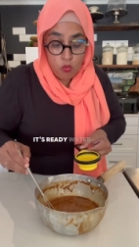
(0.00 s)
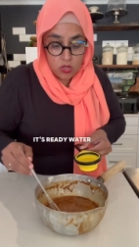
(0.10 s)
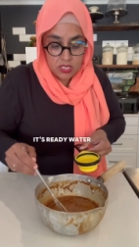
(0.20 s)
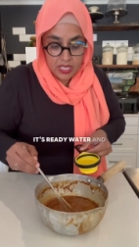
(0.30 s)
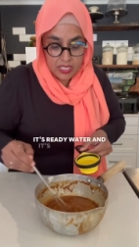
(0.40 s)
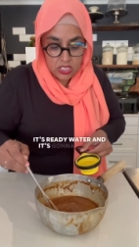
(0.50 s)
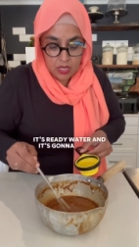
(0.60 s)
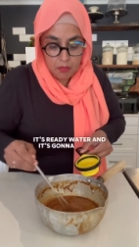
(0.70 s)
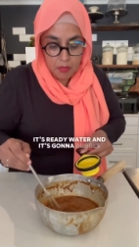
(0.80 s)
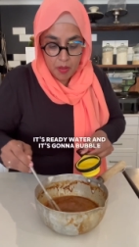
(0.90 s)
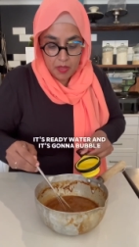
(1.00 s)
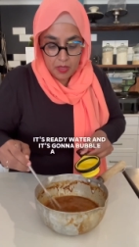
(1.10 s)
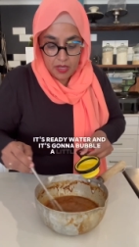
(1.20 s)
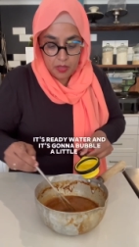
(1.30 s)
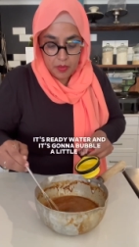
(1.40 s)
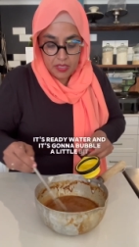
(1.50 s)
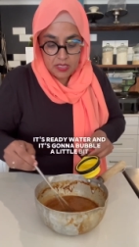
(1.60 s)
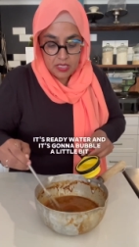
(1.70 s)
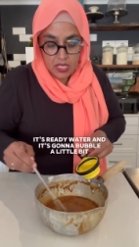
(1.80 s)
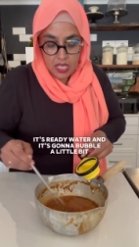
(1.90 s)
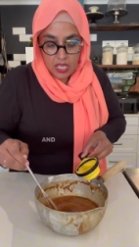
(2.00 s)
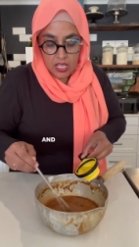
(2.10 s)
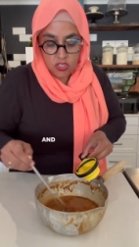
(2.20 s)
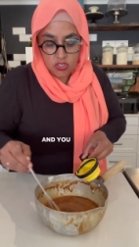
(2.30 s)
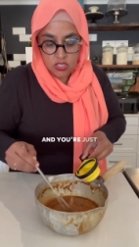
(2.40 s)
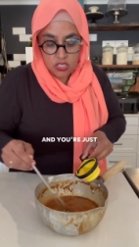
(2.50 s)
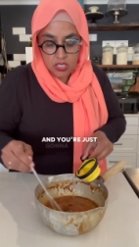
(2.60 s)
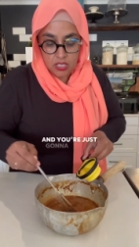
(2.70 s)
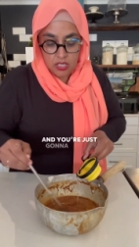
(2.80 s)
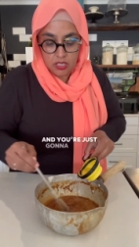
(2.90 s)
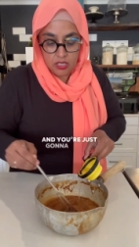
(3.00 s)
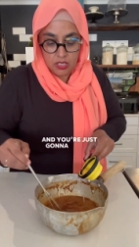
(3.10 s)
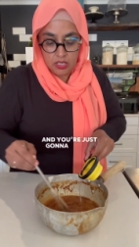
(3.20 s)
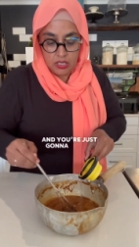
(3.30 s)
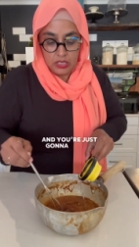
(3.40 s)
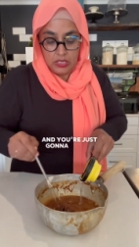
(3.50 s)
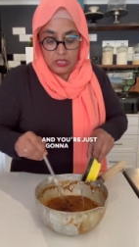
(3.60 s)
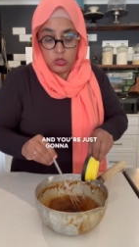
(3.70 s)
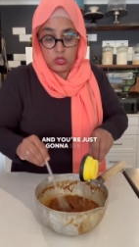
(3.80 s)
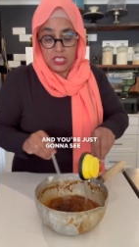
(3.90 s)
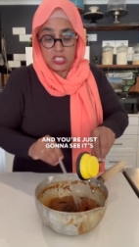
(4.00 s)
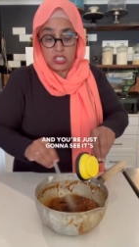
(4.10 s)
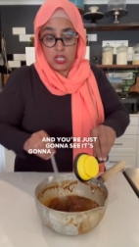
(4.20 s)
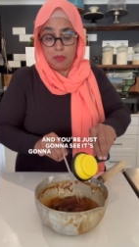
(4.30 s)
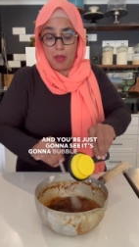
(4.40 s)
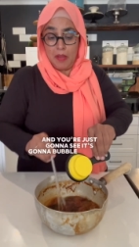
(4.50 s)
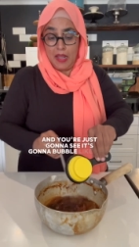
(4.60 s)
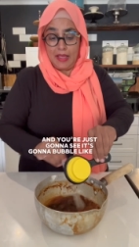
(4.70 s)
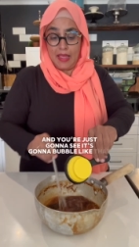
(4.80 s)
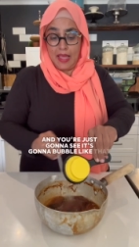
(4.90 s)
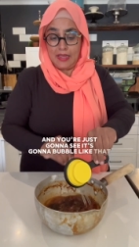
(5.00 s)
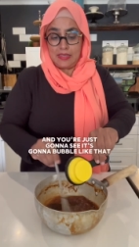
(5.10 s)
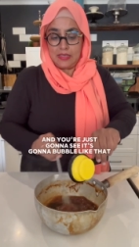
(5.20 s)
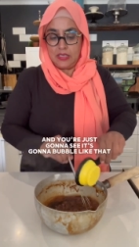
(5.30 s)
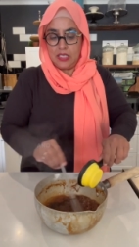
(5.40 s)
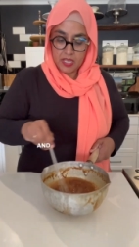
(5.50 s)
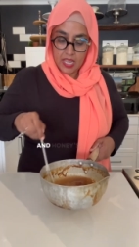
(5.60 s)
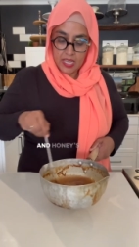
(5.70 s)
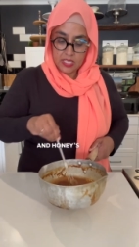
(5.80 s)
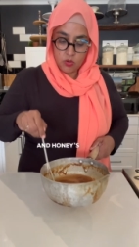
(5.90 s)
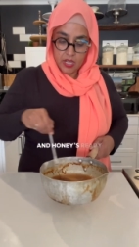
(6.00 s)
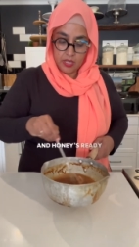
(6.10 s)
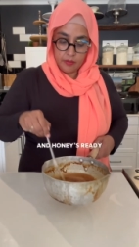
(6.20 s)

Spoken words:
water, and it's gonna bubble a little bit, and you're just gonna, you see it's gonna bubble like that, and honey is ready.